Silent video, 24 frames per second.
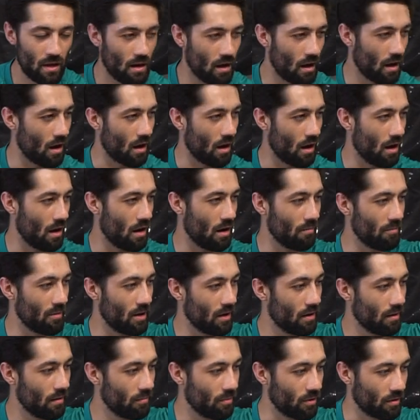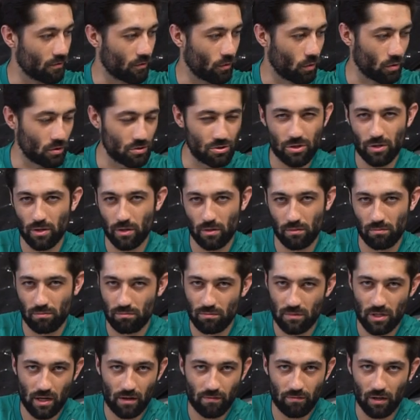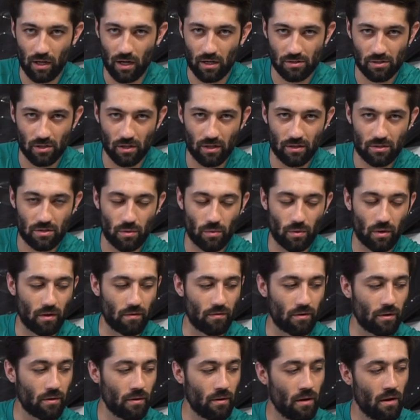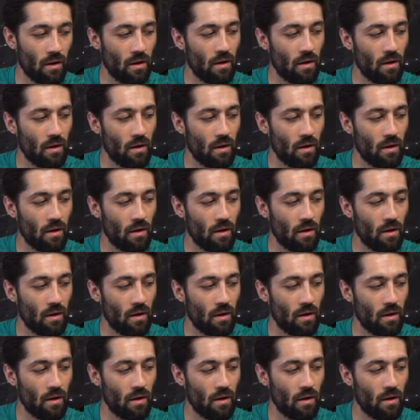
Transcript: But of course you could take flashlights or whatever.